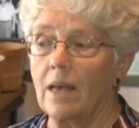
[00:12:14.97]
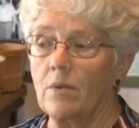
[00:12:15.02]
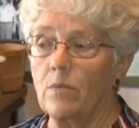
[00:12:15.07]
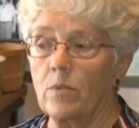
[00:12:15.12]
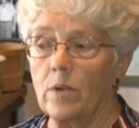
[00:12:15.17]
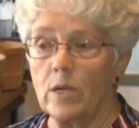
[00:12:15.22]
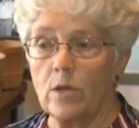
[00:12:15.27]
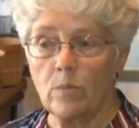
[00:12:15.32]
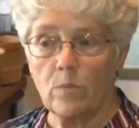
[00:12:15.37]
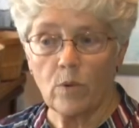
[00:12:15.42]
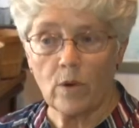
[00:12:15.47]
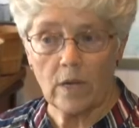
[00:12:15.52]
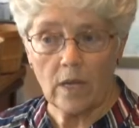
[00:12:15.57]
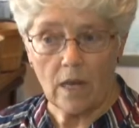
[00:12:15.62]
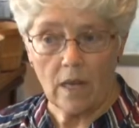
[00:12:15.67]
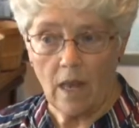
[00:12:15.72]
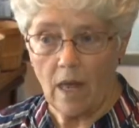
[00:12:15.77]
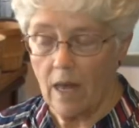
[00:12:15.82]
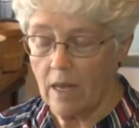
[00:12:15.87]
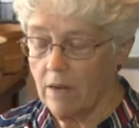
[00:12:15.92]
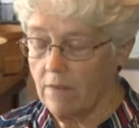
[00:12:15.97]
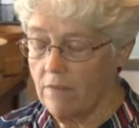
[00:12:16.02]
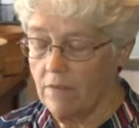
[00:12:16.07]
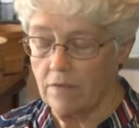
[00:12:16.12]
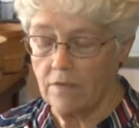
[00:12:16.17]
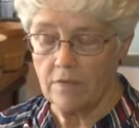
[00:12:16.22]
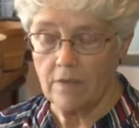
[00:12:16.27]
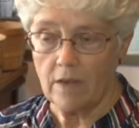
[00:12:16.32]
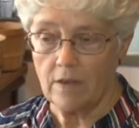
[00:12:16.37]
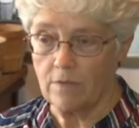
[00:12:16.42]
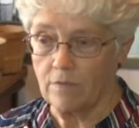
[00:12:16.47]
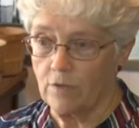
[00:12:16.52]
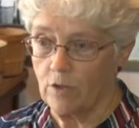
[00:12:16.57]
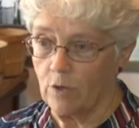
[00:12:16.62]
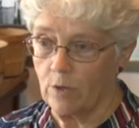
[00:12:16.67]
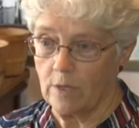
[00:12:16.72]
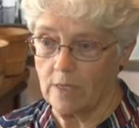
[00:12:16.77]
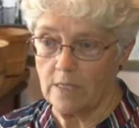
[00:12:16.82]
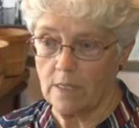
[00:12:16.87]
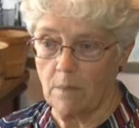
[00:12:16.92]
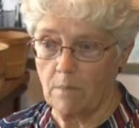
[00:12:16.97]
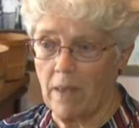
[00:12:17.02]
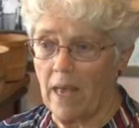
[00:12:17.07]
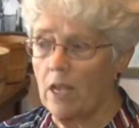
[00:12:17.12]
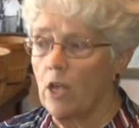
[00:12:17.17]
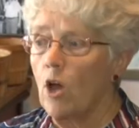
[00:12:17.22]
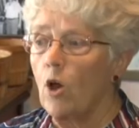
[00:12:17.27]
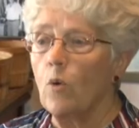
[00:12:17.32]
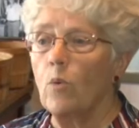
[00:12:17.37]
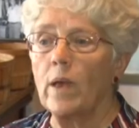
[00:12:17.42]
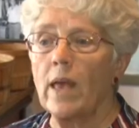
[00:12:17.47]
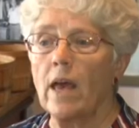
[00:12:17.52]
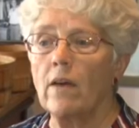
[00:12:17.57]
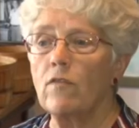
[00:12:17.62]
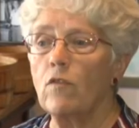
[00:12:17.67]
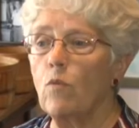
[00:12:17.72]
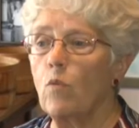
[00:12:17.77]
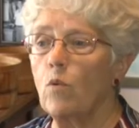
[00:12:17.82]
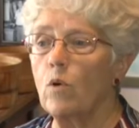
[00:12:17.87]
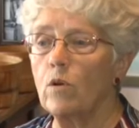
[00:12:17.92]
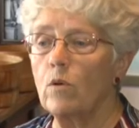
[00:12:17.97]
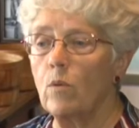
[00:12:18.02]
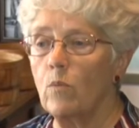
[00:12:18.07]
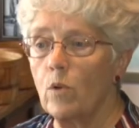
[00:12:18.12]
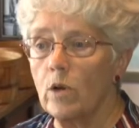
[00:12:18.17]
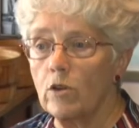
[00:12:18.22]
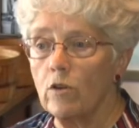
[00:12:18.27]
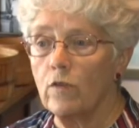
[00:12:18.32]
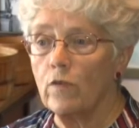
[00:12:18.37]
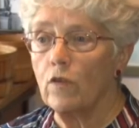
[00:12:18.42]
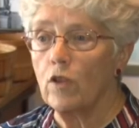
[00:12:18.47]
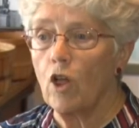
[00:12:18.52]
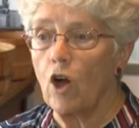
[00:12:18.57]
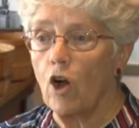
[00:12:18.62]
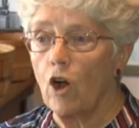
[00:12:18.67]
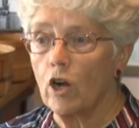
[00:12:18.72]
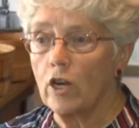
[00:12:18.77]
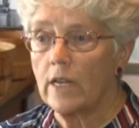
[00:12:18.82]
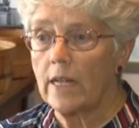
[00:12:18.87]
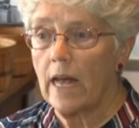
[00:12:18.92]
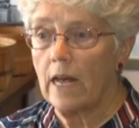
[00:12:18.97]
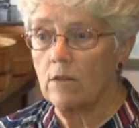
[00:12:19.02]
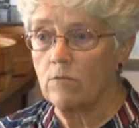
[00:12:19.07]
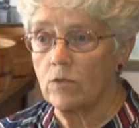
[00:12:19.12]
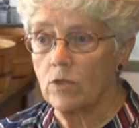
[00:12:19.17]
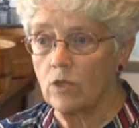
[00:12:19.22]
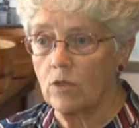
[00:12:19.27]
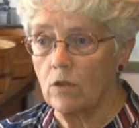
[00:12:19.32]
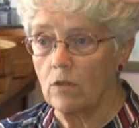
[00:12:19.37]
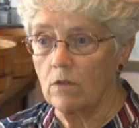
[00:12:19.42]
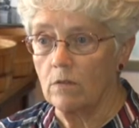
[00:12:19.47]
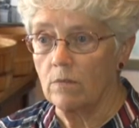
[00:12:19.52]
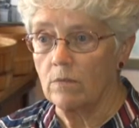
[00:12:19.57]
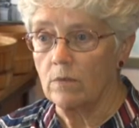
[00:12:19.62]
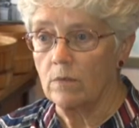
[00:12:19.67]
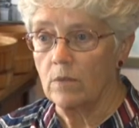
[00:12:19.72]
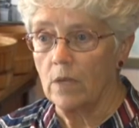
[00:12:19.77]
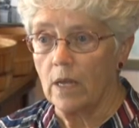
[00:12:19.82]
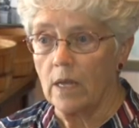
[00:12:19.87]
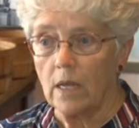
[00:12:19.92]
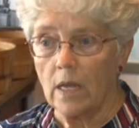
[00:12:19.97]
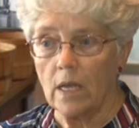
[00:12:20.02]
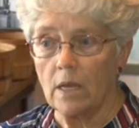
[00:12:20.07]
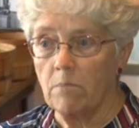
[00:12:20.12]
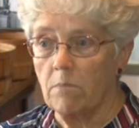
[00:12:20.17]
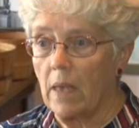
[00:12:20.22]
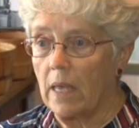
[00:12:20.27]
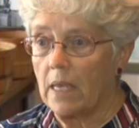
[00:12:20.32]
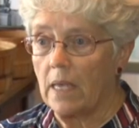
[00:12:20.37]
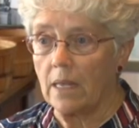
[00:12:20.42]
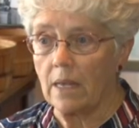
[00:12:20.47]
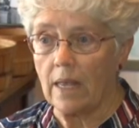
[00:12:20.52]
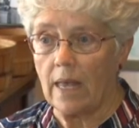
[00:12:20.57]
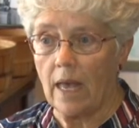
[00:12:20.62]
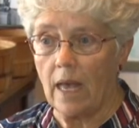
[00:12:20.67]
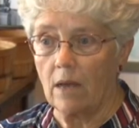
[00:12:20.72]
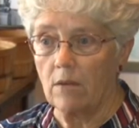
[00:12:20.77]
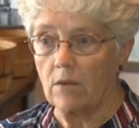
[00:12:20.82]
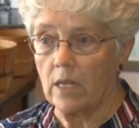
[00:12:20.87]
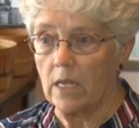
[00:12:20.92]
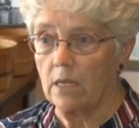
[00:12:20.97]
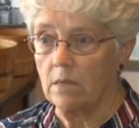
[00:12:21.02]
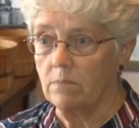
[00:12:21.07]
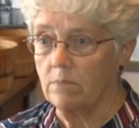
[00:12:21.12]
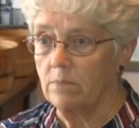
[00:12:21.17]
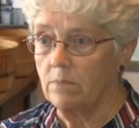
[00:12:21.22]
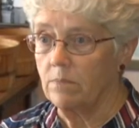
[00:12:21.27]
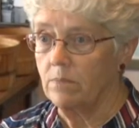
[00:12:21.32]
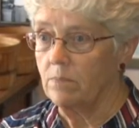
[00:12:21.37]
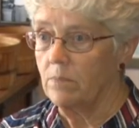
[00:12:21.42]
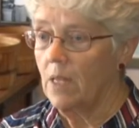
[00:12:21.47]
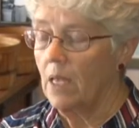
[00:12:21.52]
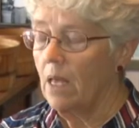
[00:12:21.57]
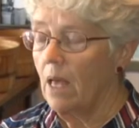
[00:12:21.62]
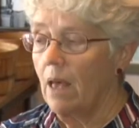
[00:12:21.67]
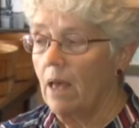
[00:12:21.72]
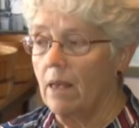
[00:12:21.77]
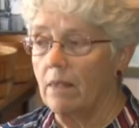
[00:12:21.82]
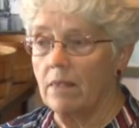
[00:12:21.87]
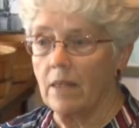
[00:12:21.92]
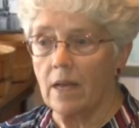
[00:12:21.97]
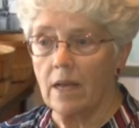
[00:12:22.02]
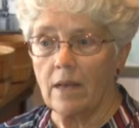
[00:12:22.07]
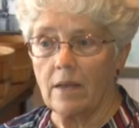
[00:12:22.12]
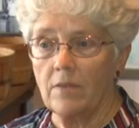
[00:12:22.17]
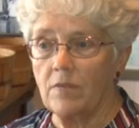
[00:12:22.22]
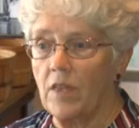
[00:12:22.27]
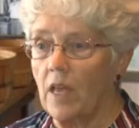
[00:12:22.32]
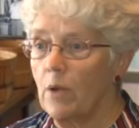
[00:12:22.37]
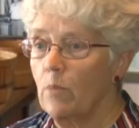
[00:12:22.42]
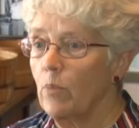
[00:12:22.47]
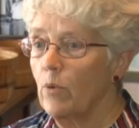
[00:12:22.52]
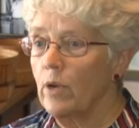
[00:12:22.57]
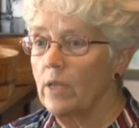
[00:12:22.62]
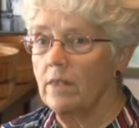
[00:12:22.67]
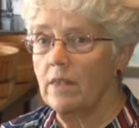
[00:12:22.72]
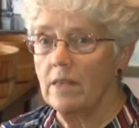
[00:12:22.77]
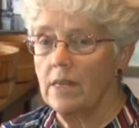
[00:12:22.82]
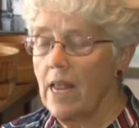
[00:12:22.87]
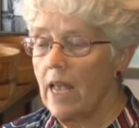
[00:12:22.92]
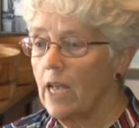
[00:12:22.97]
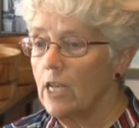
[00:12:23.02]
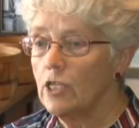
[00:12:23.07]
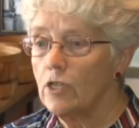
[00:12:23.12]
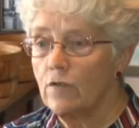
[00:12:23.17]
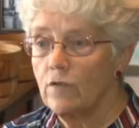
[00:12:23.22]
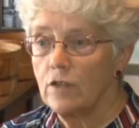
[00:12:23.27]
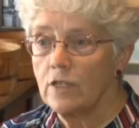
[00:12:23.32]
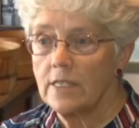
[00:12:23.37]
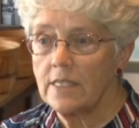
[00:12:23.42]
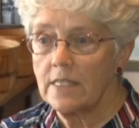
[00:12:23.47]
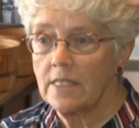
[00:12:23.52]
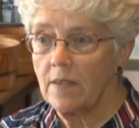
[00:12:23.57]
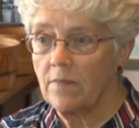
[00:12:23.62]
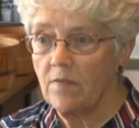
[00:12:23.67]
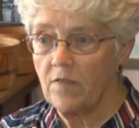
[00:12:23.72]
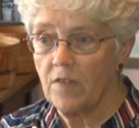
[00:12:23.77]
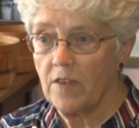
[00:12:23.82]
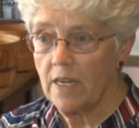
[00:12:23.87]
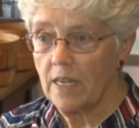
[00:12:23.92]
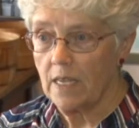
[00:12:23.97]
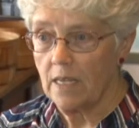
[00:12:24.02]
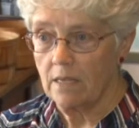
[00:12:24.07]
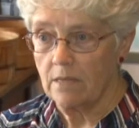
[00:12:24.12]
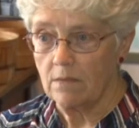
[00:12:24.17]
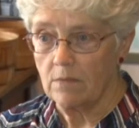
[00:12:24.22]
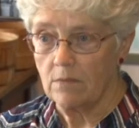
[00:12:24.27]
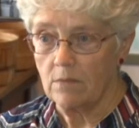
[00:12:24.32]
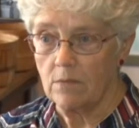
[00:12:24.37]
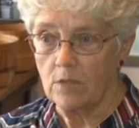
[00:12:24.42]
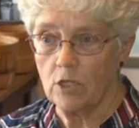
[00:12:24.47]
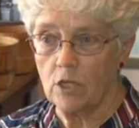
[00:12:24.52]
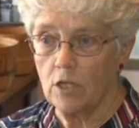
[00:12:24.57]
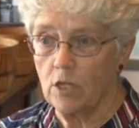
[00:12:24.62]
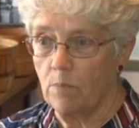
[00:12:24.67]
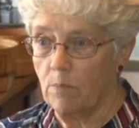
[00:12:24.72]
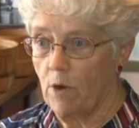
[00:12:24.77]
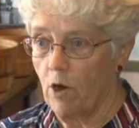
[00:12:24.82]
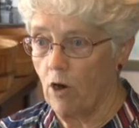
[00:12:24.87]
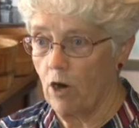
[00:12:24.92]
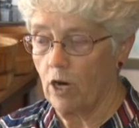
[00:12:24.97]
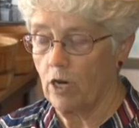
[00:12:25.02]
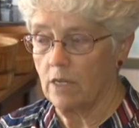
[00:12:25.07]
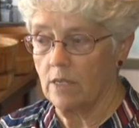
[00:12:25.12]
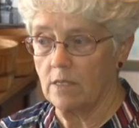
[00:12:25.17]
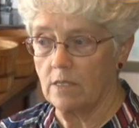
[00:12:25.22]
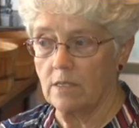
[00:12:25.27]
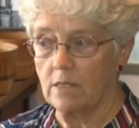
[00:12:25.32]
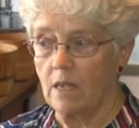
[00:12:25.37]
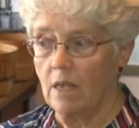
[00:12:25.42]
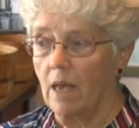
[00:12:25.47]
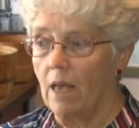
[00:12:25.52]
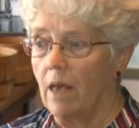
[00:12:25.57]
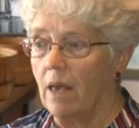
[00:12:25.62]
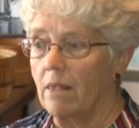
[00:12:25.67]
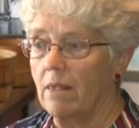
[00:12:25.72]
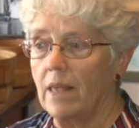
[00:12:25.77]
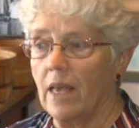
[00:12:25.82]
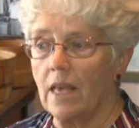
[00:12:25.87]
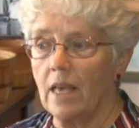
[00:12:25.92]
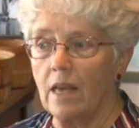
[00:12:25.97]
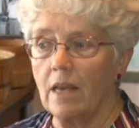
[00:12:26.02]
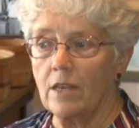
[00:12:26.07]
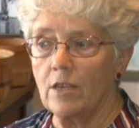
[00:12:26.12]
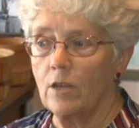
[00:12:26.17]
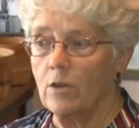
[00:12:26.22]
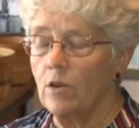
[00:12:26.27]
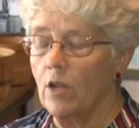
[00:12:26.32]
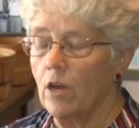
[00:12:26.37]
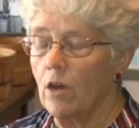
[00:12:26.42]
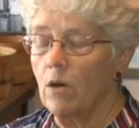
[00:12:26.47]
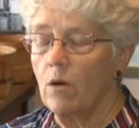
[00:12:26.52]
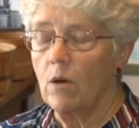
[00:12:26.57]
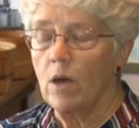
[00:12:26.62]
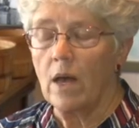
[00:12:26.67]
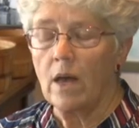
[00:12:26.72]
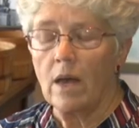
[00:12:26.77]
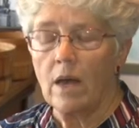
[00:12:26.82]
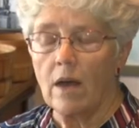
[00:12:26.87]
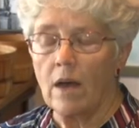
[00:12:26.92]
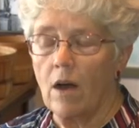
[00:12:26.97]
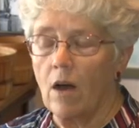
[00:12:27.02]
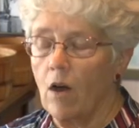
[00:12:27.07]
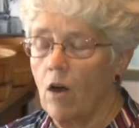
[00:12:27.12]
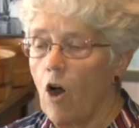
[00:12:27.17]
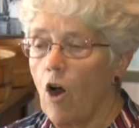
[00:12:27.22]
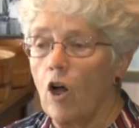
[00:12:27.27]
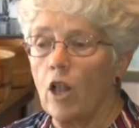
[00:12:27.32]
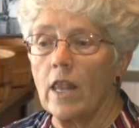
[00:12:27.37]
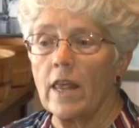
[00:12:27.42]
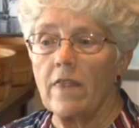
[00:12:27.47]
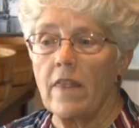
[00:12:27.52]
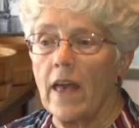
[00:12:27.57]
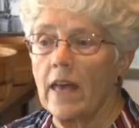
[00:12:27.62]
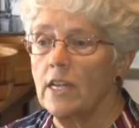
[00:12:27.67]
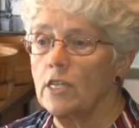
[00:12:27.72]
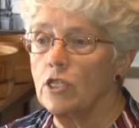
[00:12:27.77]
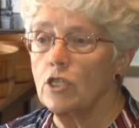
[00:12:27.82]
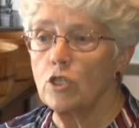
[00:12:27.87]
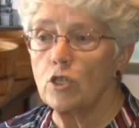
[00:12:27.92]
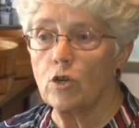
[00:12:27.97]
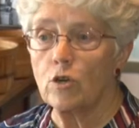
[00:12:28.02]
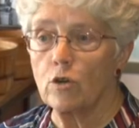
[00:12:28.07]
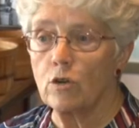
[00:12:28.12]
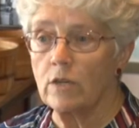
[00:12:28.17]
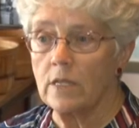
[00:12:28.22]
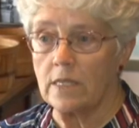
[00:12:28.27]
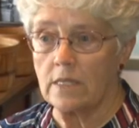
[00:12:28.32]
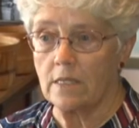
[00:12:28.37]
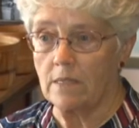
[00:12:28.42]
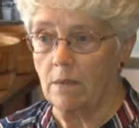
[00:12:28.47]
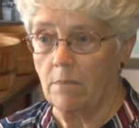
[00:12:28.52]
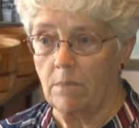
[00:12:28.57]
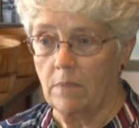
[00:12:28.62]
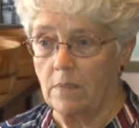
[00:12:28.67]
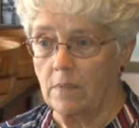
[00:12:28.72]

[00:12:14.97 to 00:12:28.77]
we could bring a lot of, of tourism back. We have a wonderful art council in Macon County. Mm -hmm. They bring the Nashville Symphony to the parks. Mm -hmm. They, you know, all of that is tourism,